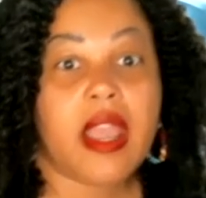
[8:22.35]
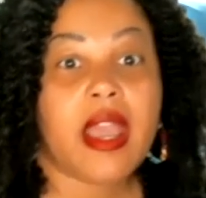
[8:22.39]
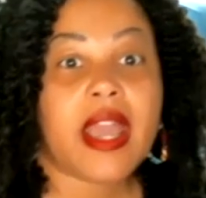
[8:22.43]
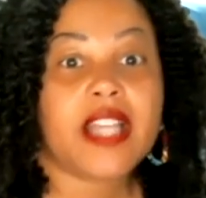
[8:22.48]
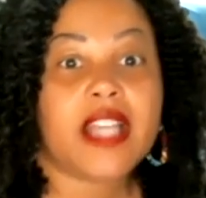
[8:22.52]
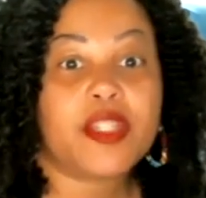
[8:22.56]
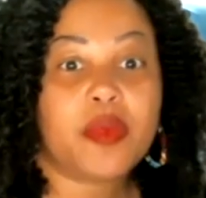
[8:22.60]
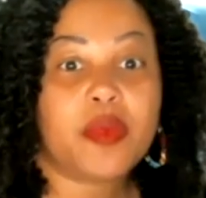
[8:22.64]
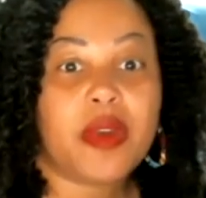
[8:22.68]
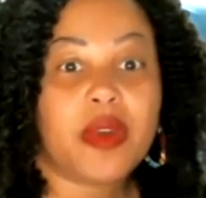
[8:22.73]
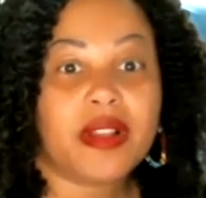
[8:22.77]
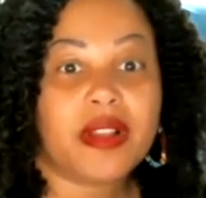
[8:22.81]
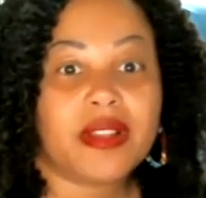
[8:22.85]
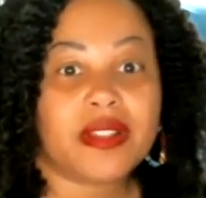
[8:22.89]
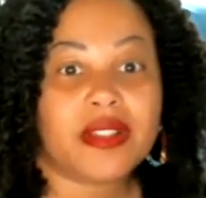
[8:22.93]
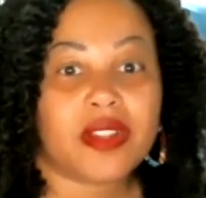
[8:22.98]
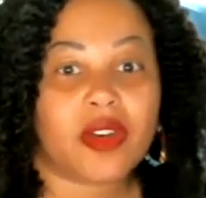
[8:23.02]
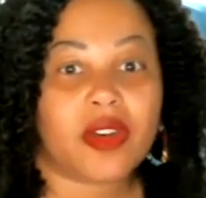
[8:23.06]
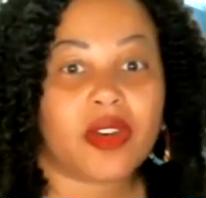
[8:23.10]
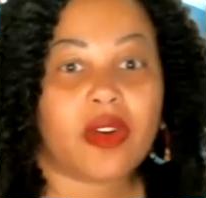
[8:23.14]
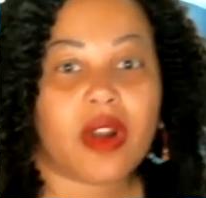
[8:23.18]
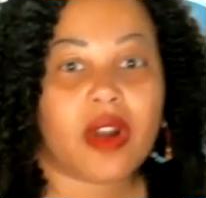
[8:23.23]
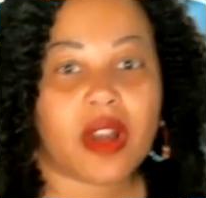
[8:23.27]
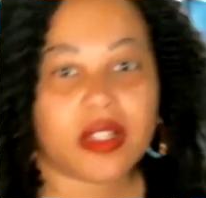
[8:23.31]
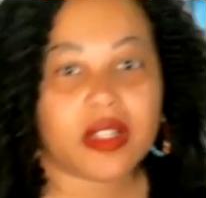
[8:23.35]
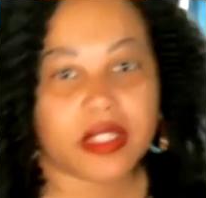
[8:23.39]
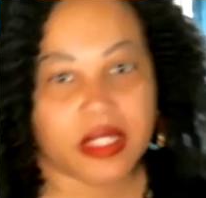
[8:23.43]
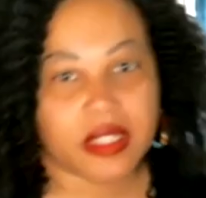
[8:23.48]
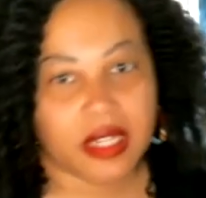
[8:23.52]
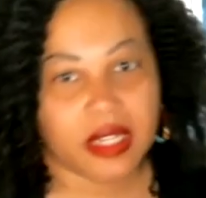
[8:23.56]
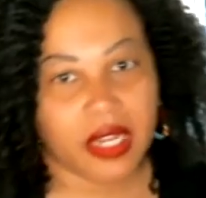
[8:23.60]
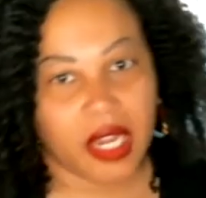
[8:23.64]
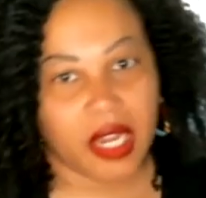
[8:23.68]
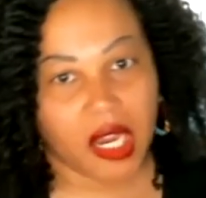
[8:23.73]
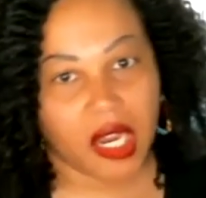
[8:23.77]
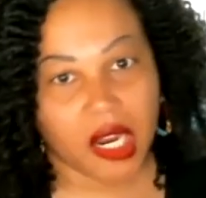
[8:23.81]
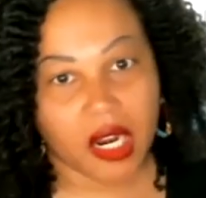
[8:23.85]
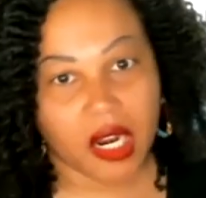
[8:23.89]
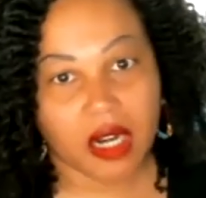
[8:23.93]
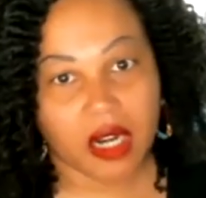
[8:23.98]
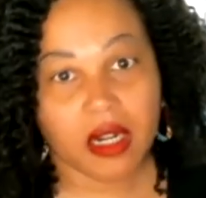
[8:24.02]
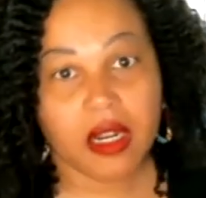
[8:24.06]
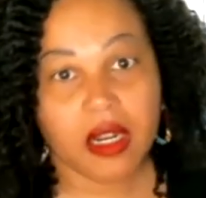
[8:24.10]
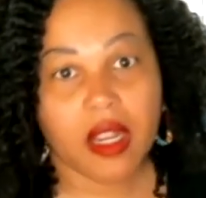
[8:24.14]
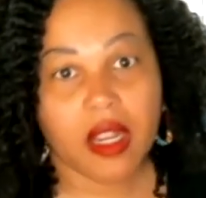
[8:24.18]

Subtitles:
as well as across the year.